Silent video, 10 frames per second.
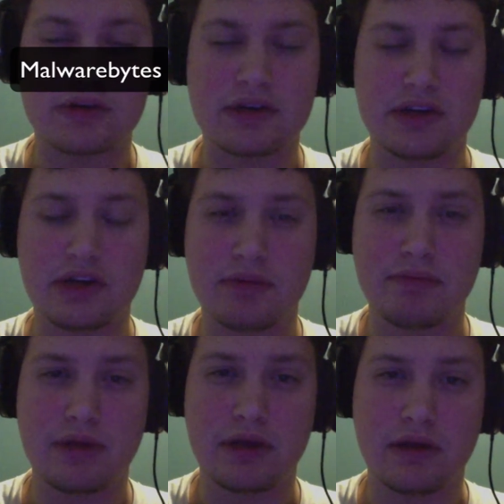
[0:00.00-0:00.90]
you can
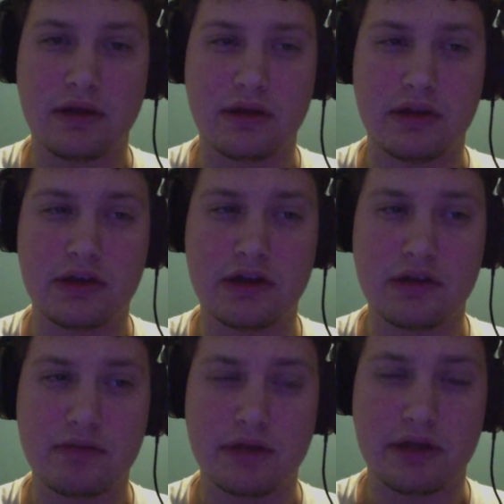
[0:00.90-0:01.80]

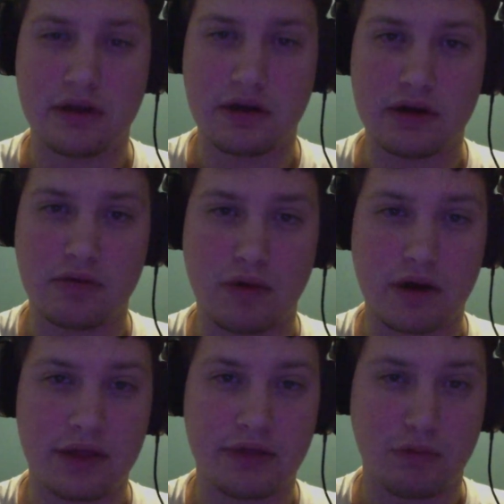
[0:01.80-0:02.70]
be good
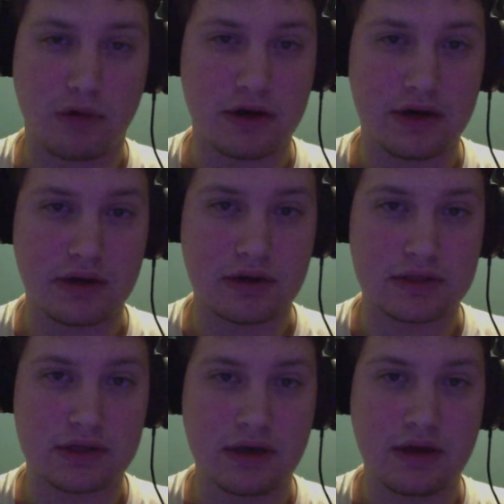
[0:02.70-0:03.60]
with
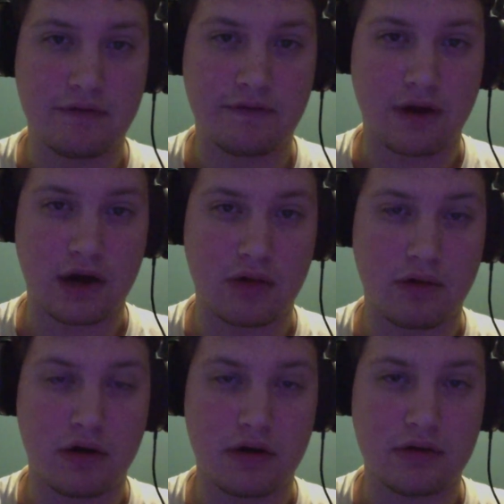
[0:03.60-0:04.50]
Windows
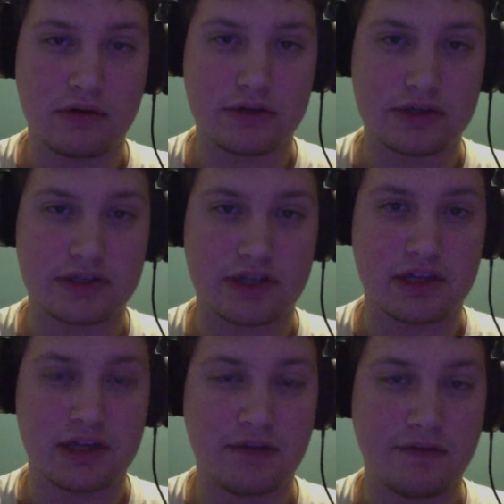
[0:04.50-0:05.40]
Firewall, just the
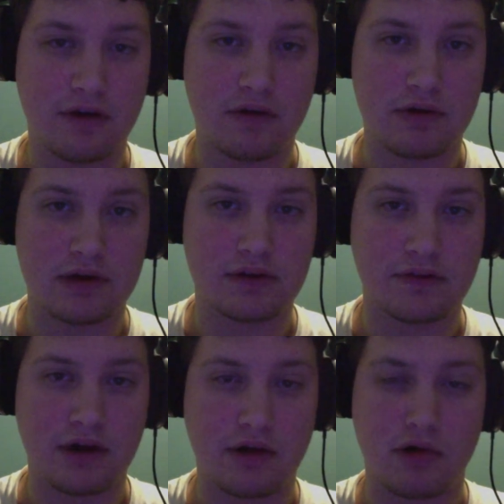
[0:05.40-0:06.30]
default Windows
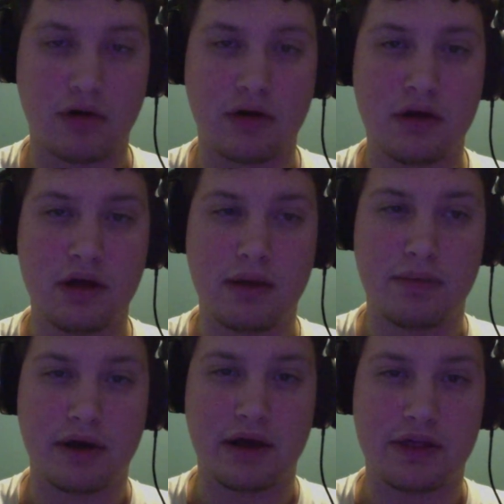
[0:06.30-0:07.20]
Firewall.
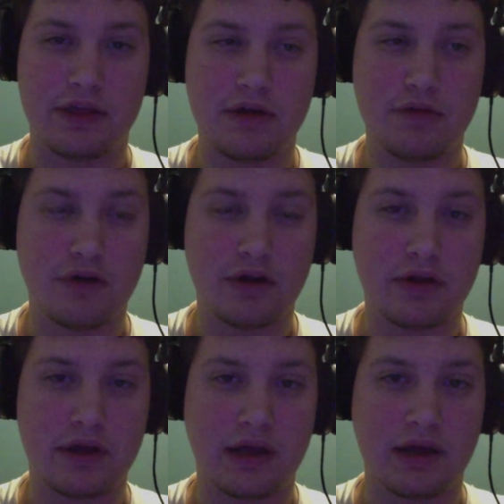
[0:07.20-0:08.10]
But if you're
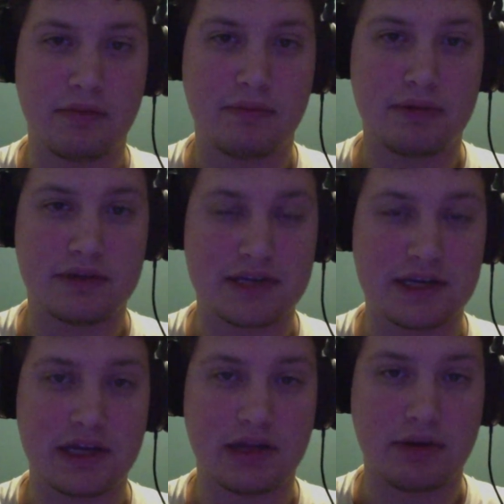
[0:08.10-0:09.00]
really
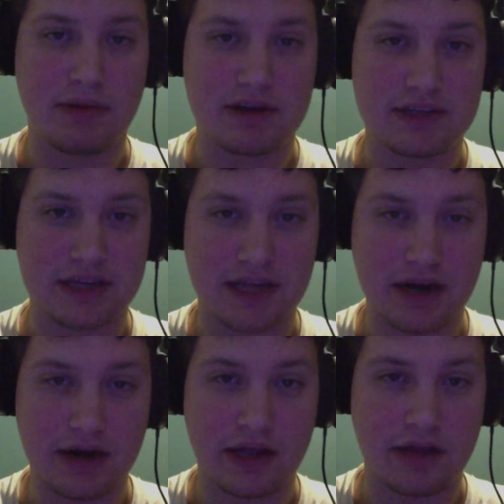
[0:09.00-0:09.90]
particular about
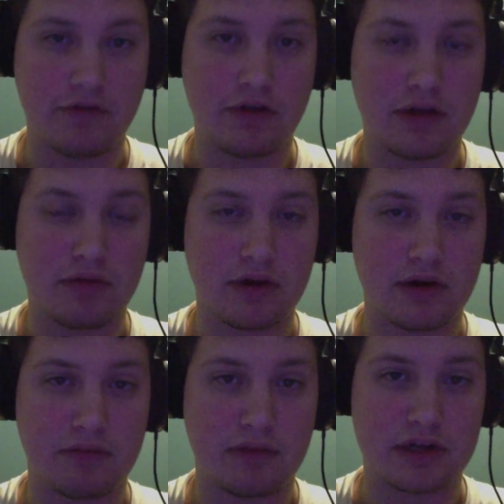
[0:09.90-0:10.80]
security and really want to
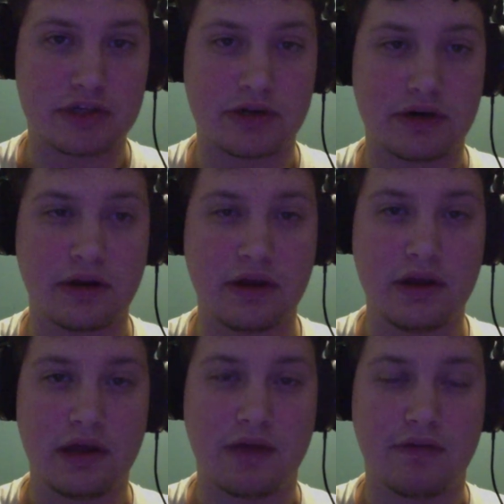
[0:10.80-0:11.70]
make sure
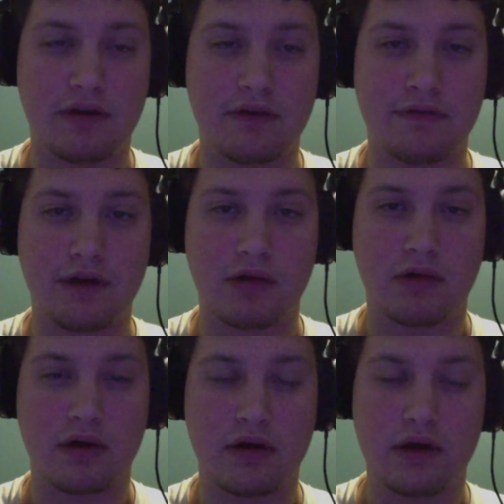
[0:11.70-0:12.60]
you have a good
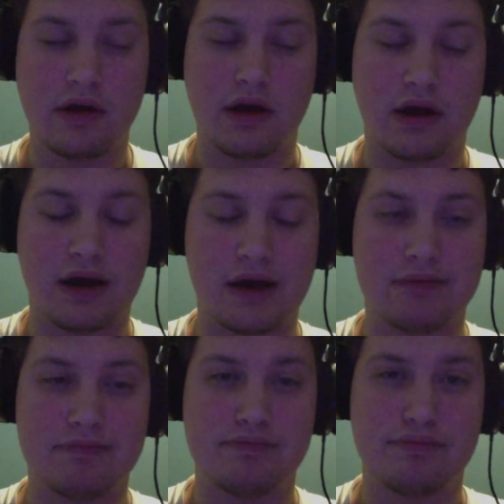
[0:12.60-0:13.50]
firewall,
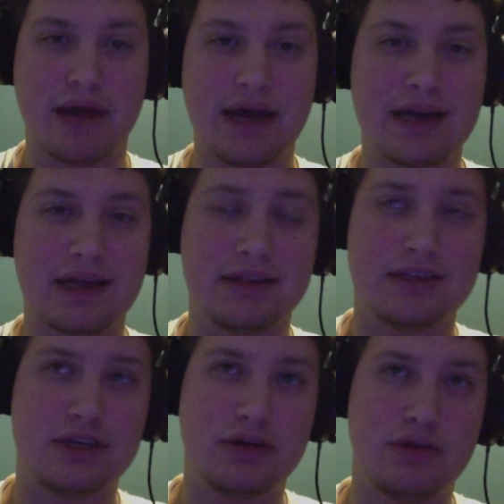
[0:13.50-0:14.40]
back in
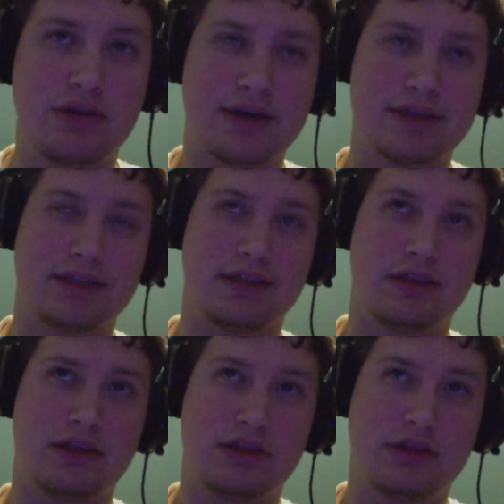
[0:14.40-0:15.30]

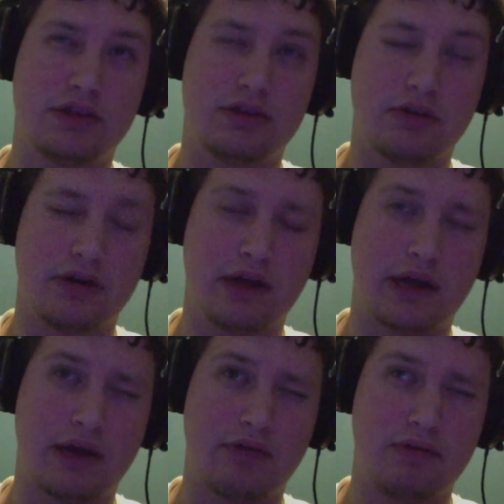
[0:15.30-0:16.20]
2003,
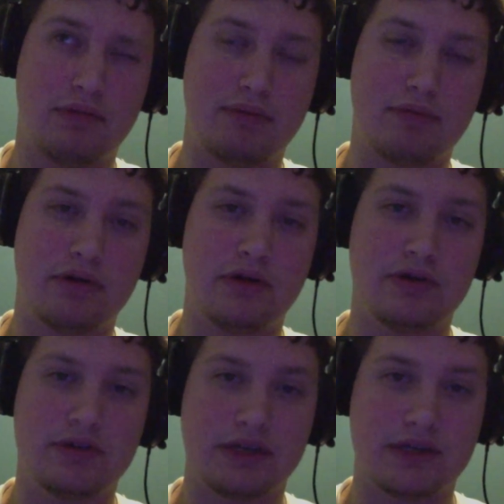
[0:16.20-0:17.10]
I remember using